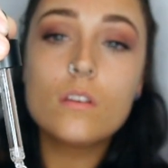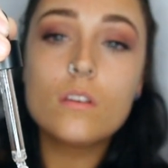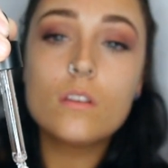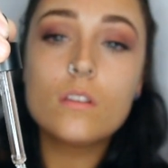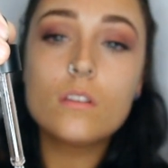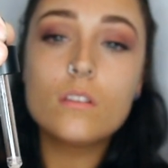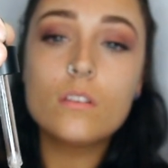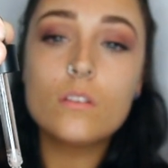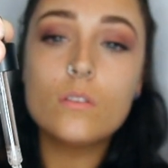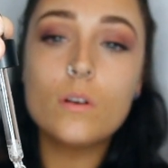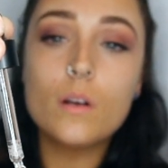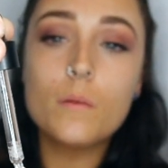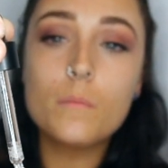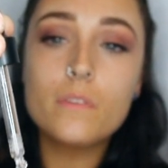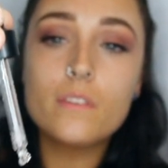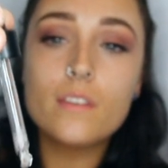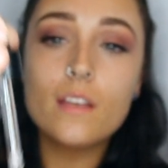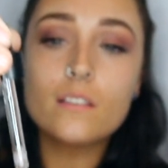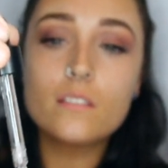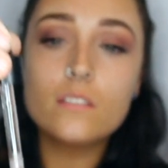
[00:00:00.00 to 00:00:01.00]
until I'm
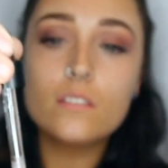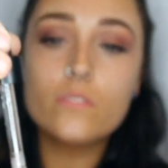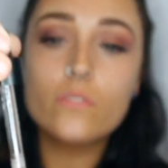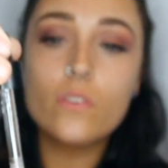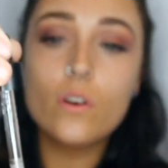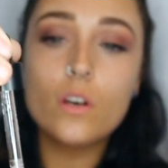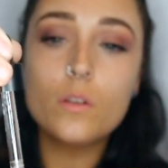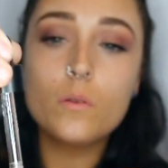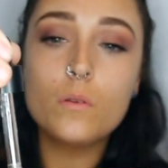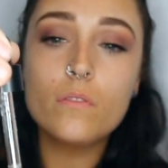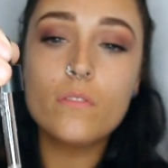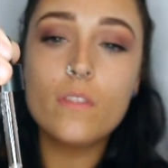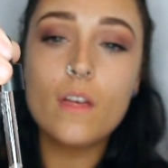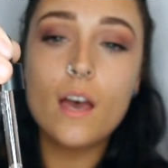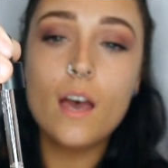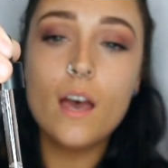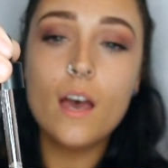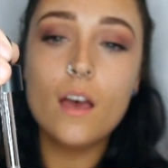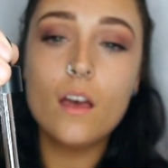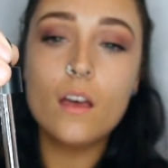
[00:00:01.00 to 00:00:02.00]
satisfied with
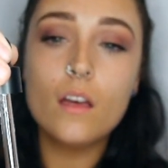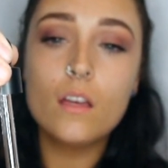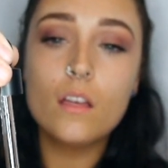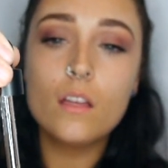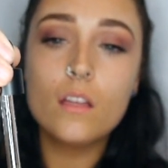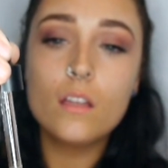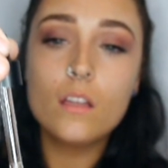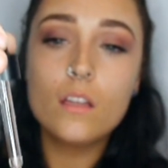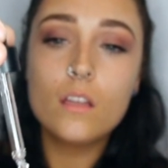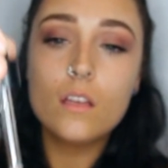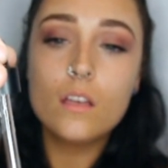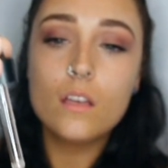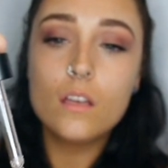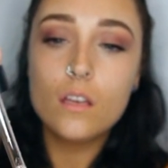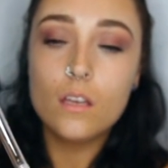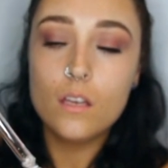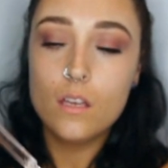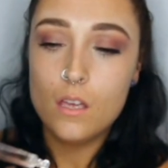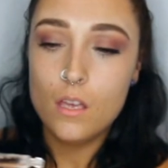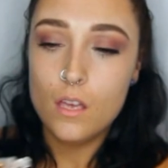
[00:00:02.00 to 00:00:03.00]
that.
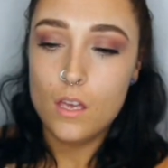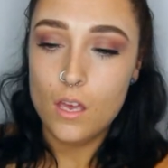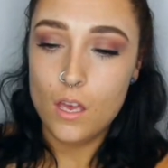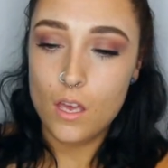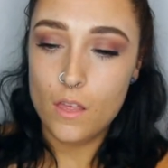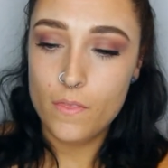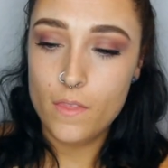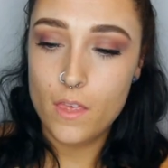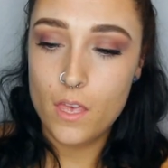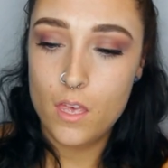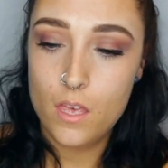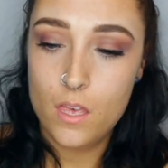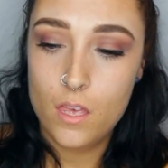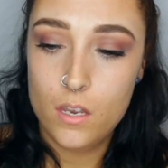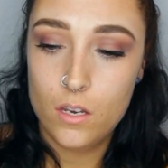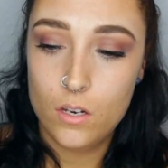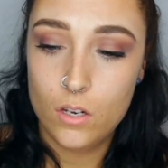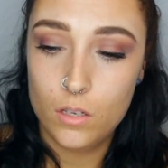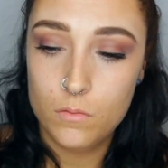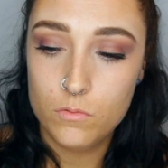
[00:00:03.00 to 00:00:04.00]
And
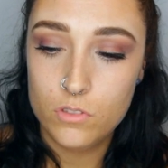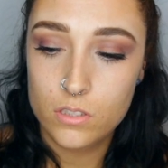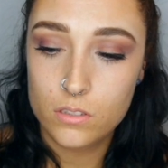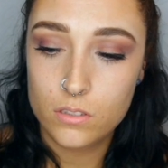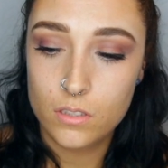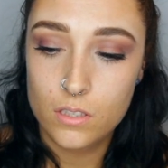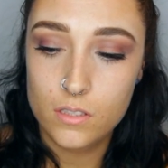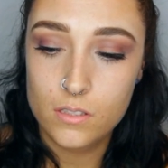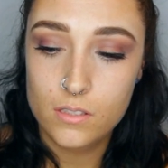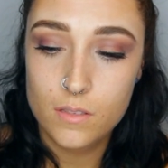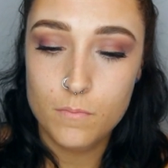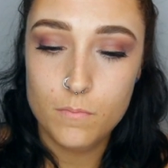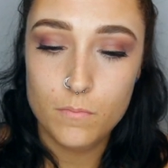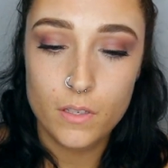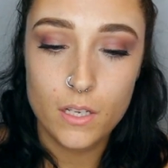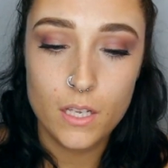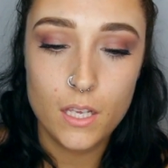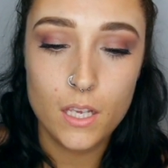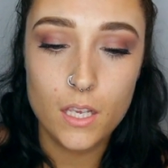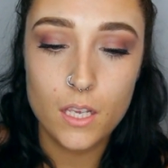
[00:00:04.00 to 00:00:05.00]
then I'm just going to
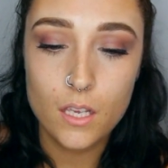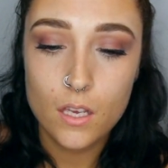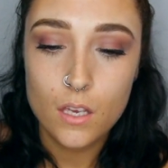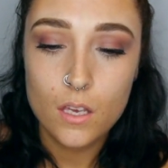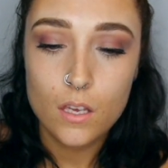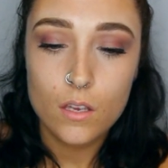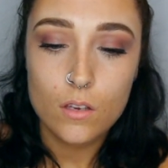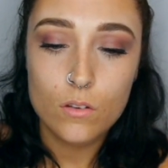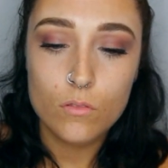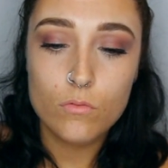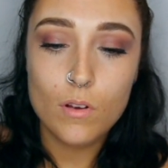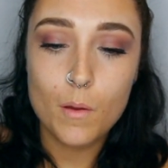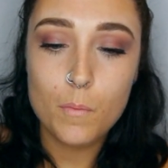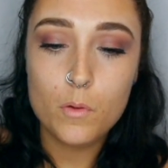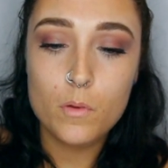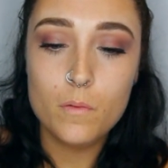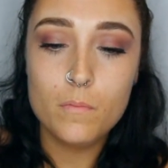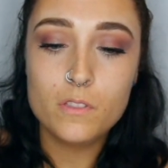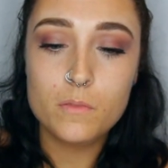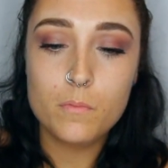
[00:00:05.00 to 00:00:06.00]
simply rub
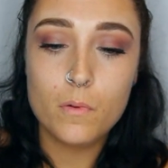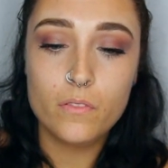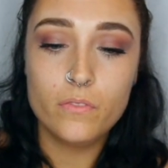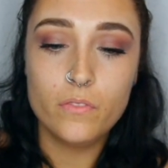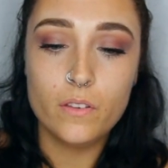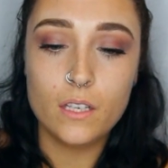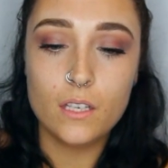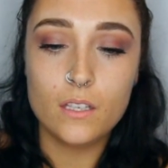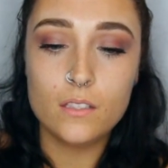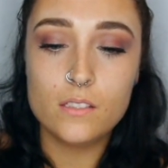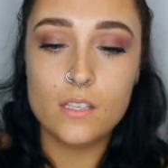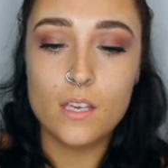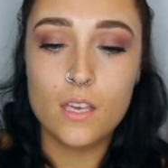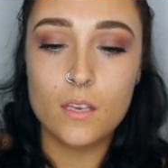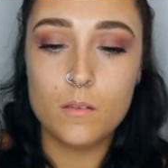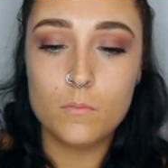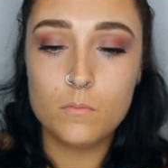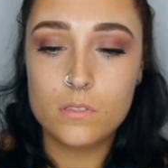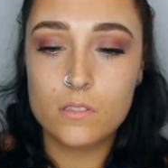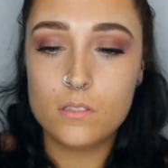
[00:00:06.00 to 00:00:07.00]
it into my
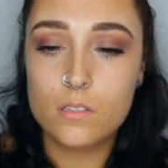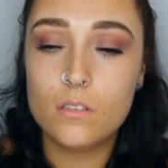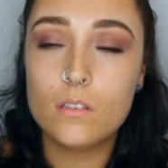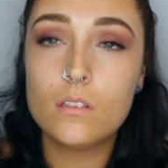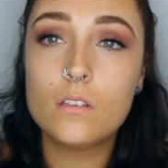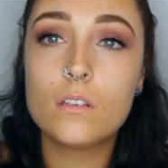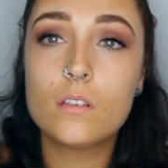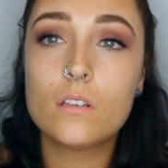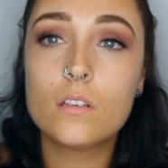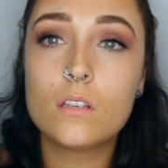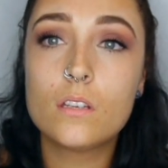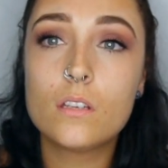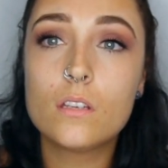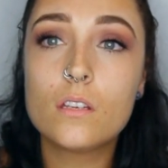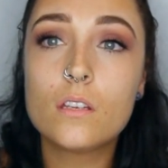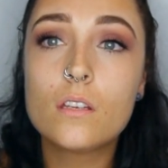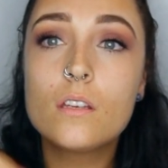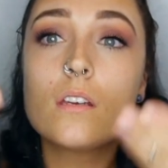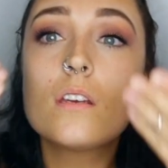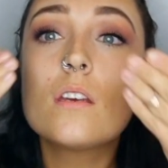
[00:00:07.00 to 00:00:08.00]
fingertips
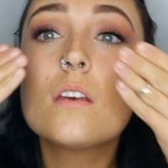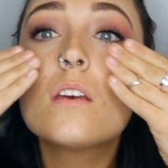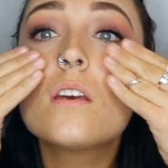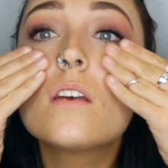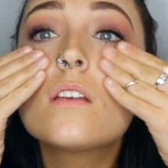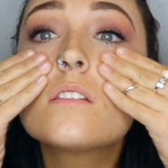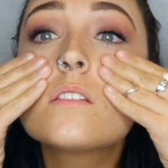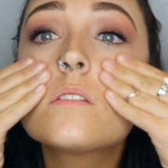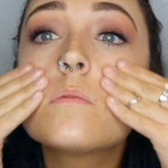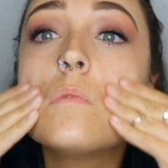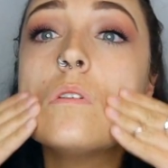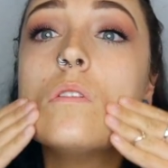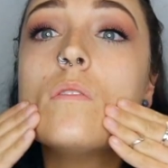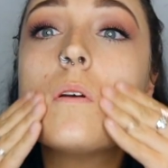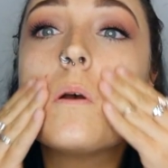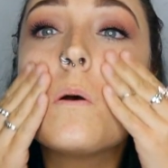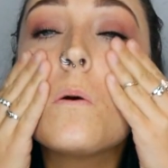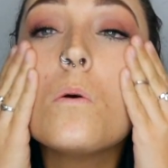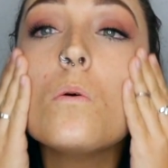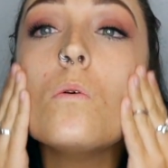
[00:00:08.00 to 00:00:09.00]
and smooth
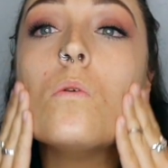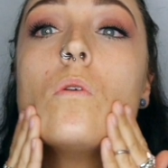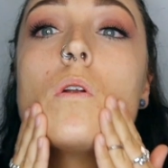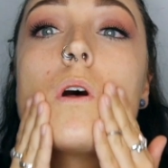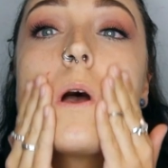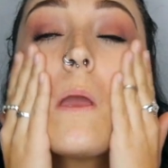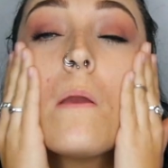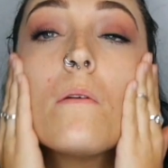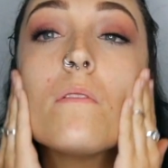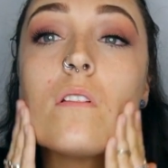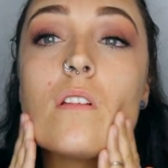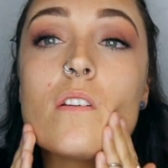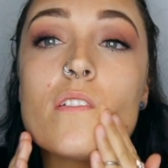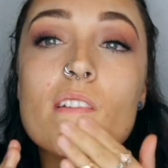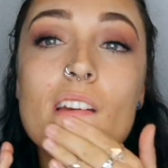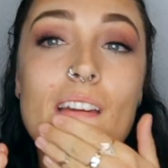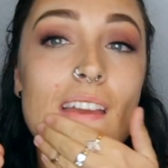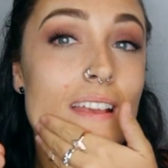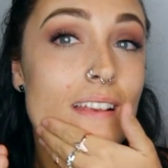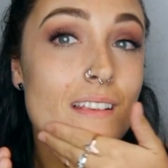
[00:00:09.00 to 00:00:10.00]
it all over the
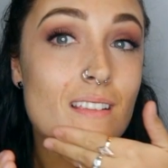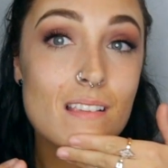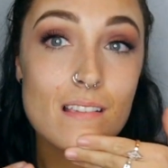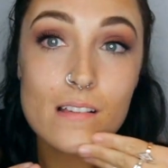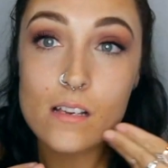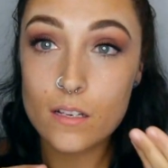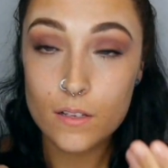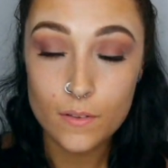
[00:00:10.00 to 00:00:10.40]
face.